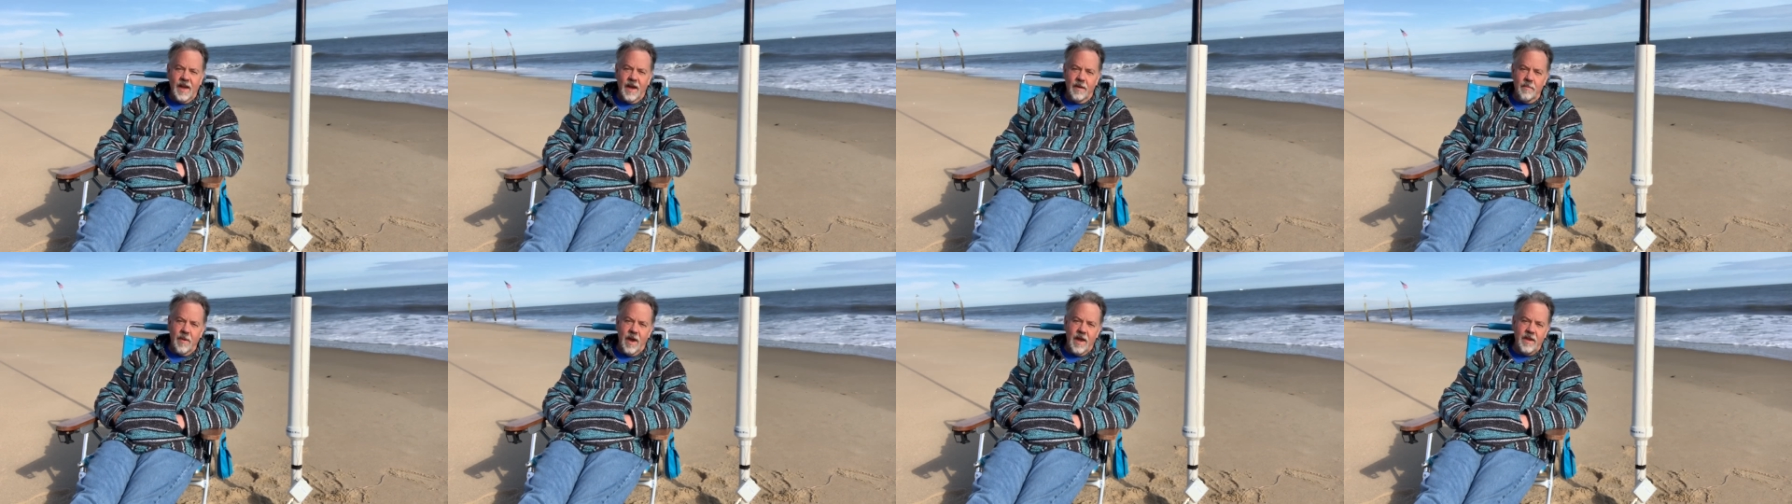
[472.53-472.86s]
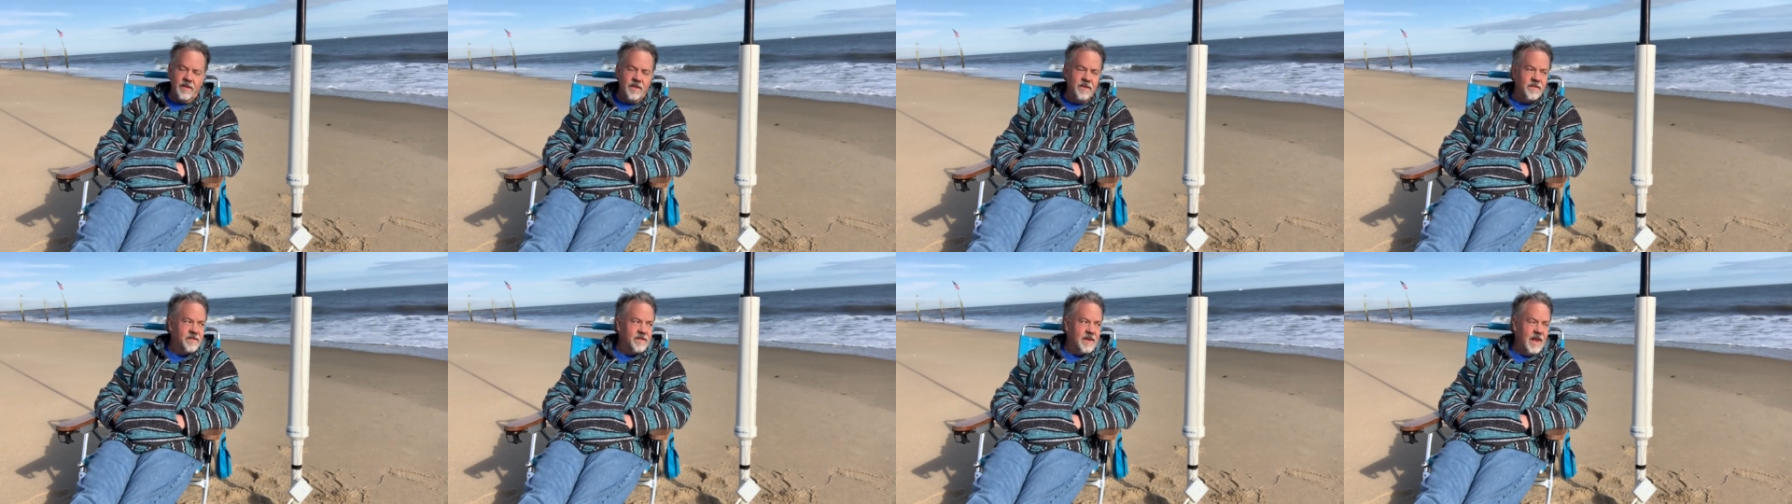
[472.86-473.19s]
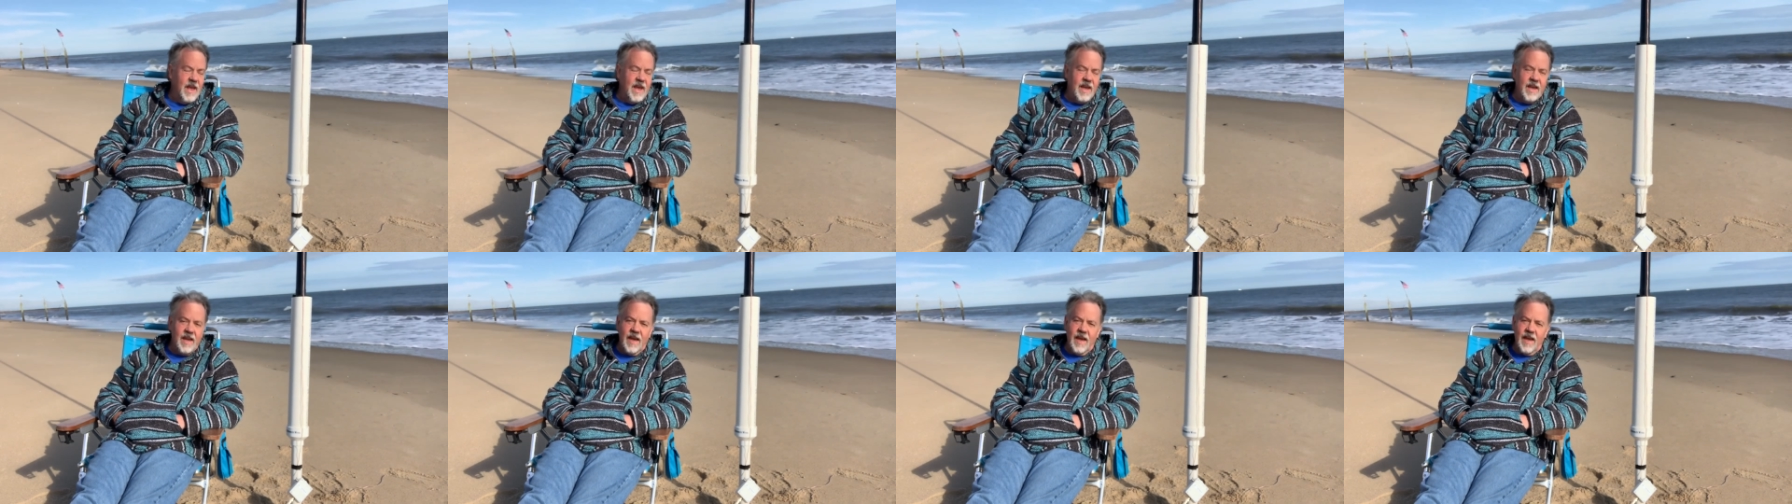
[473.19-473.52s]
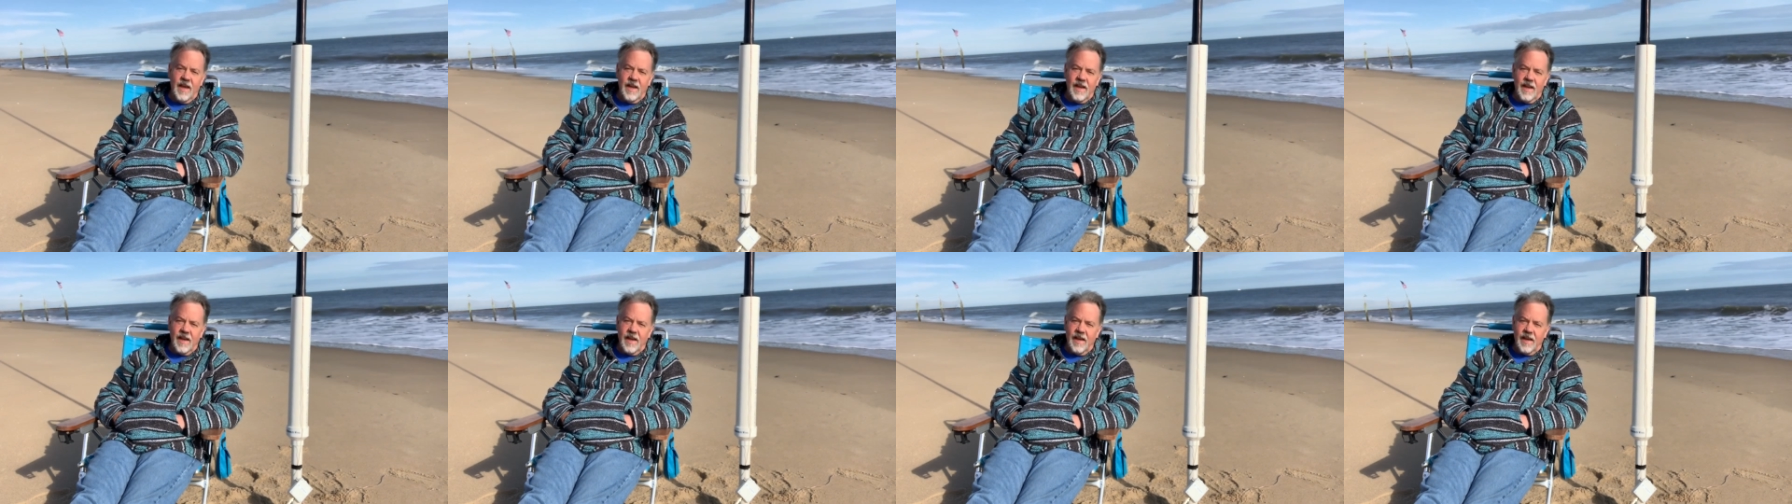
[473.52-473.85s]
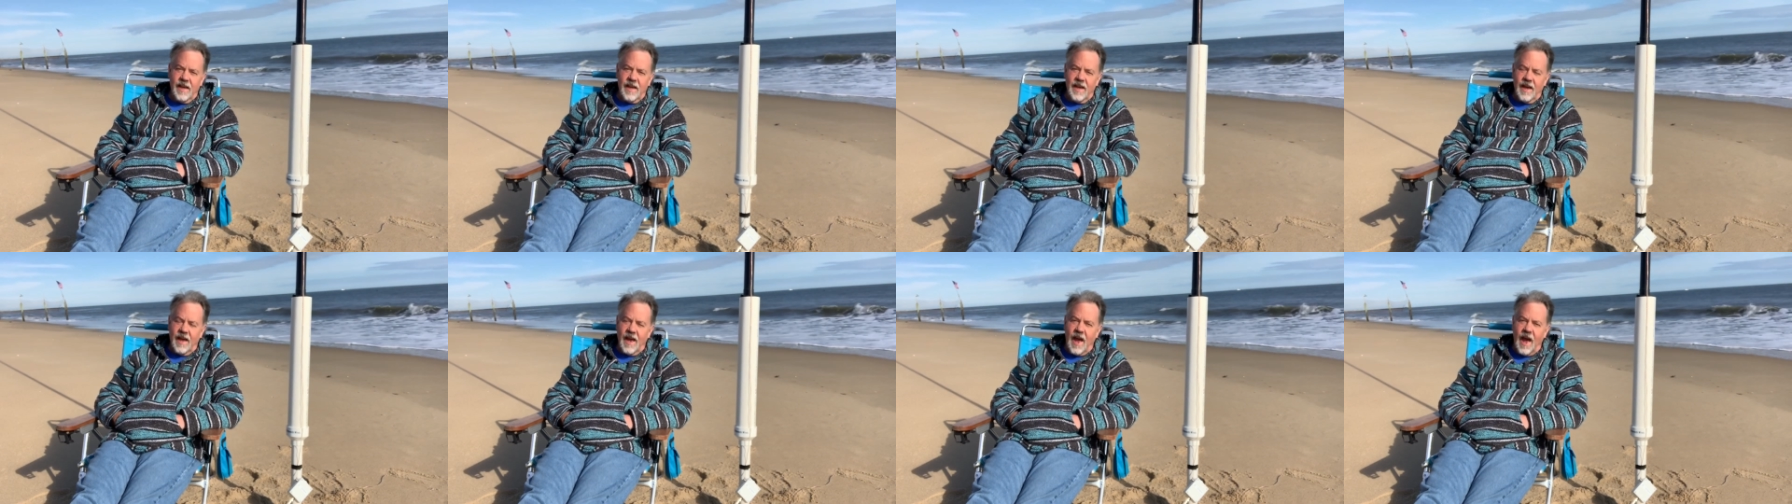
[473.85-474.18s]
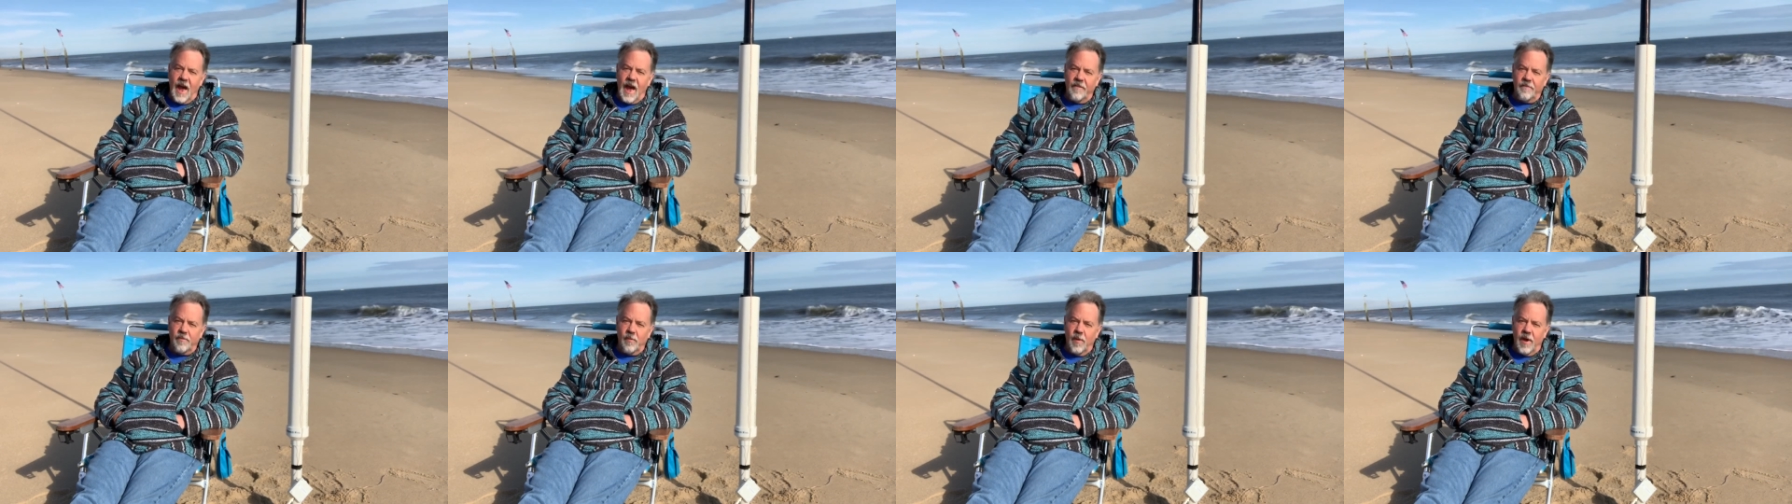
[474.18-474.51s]
I made this thing uh,
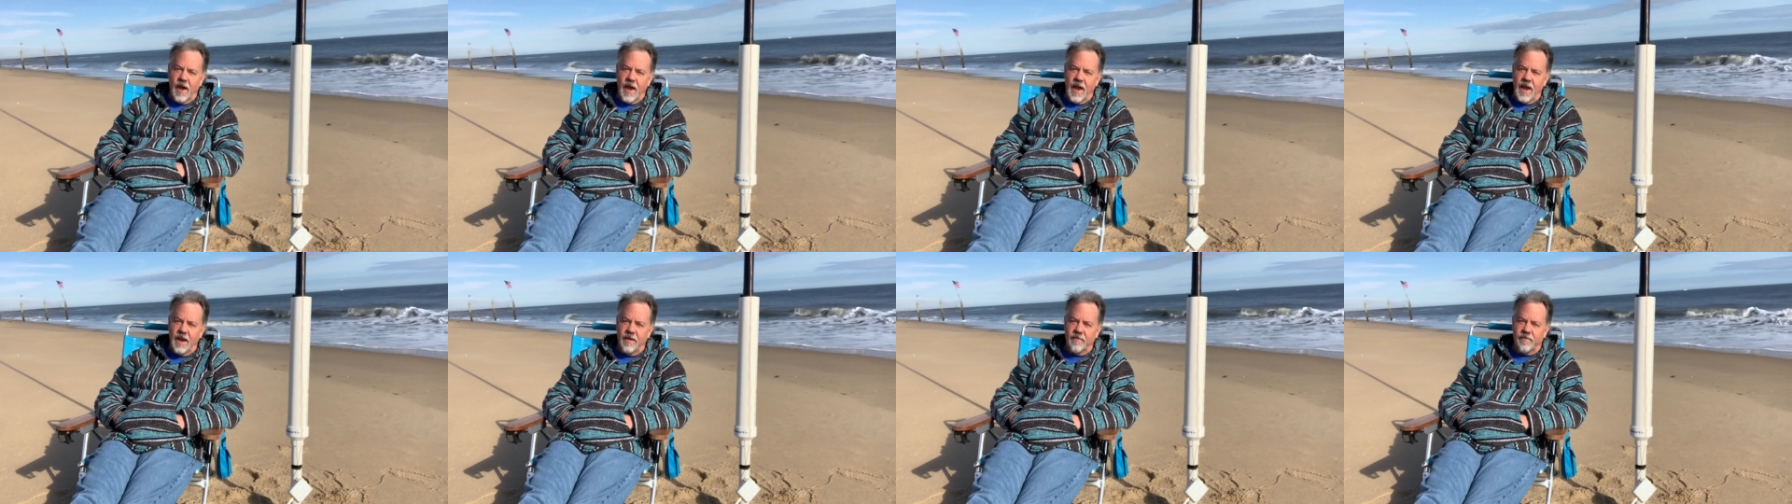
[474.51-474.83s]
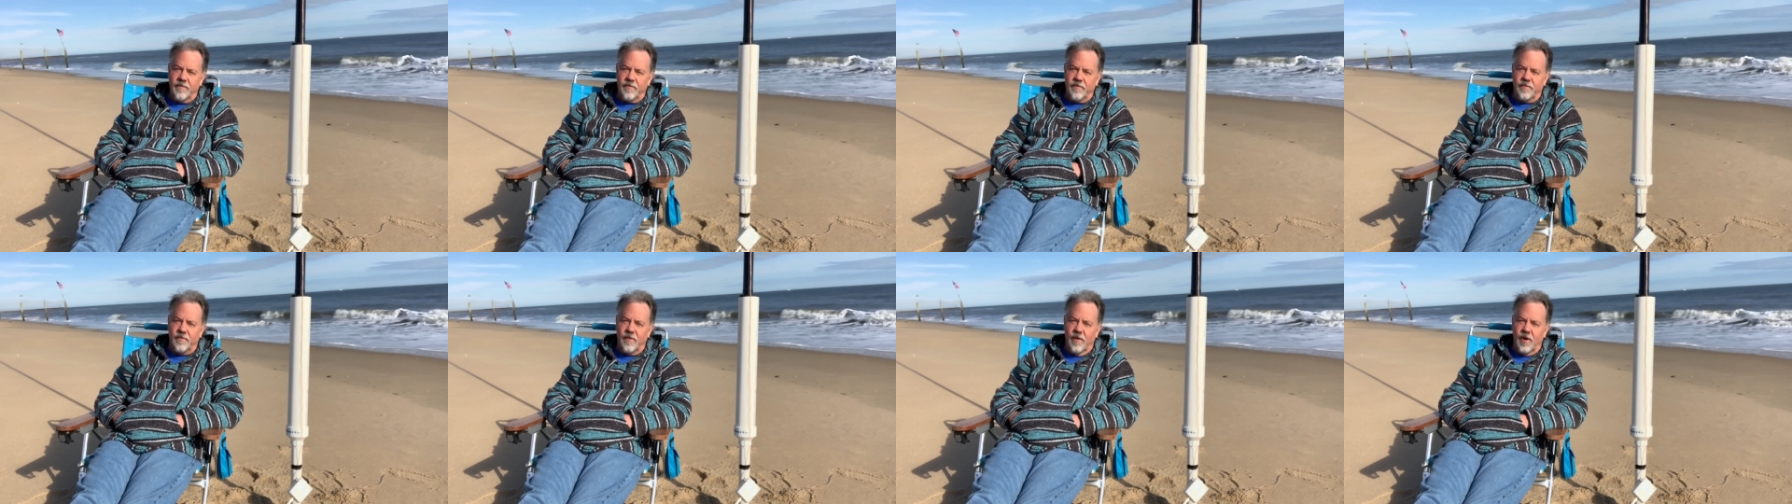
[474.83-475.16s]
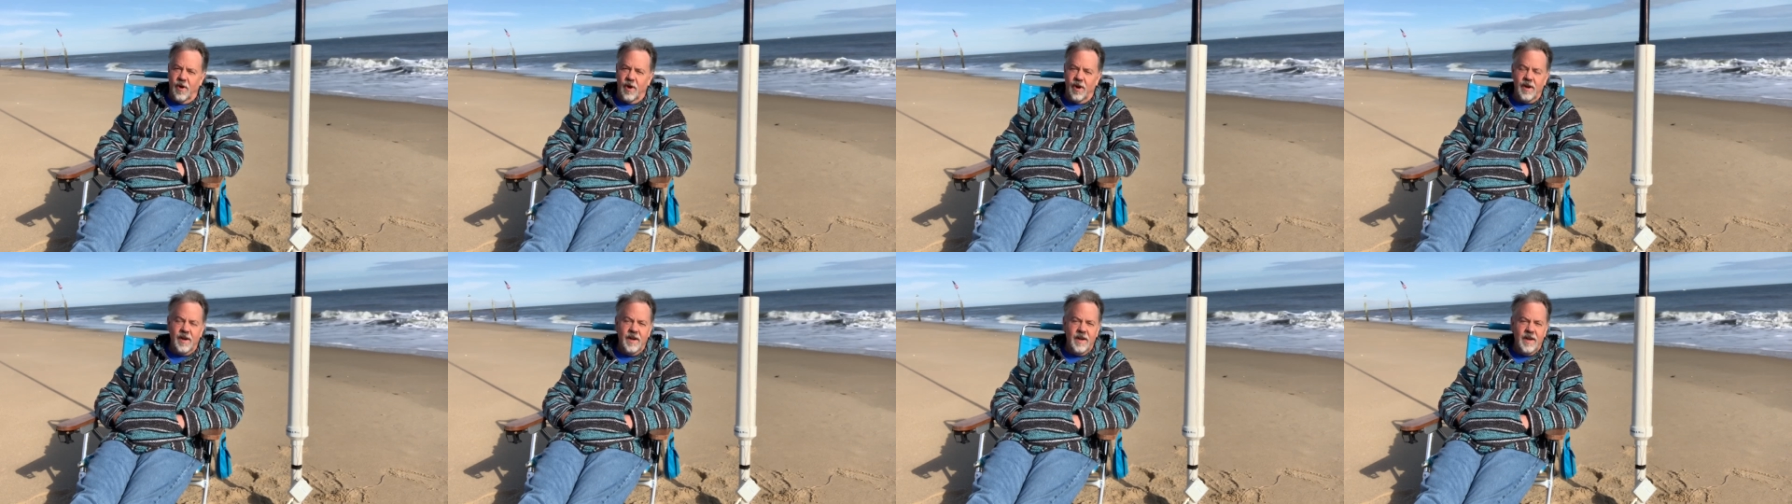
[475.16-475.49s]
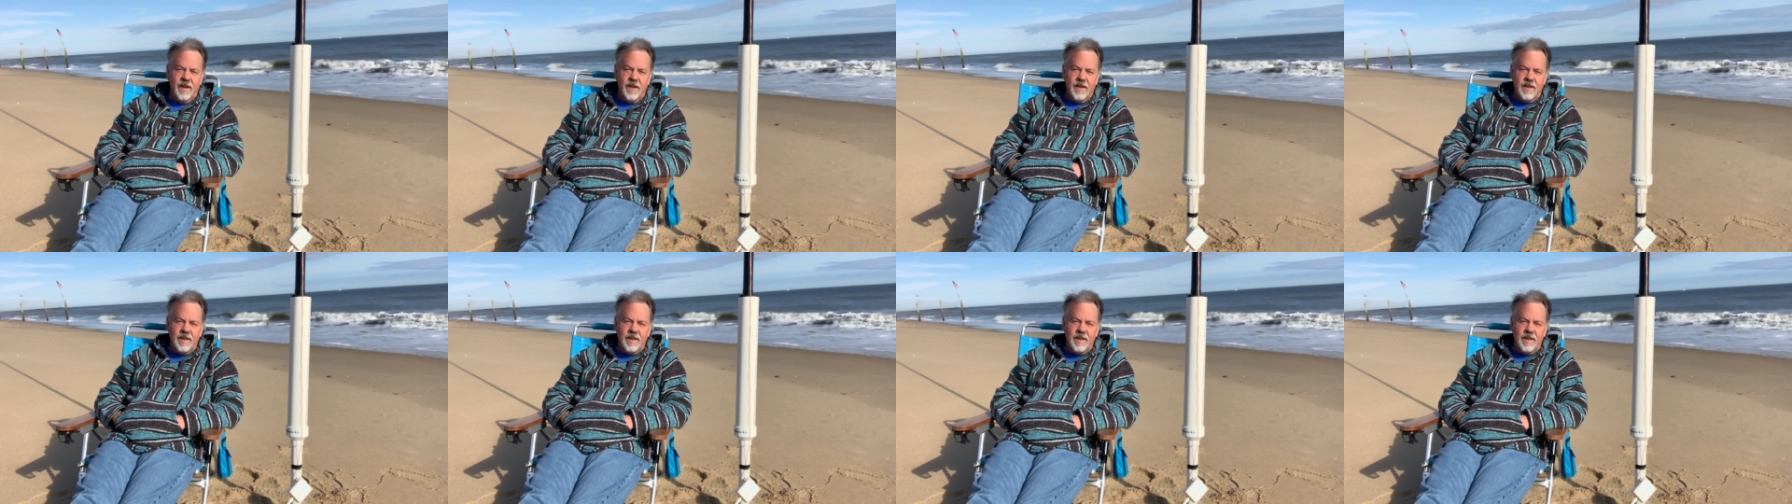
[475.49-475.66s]
halfway for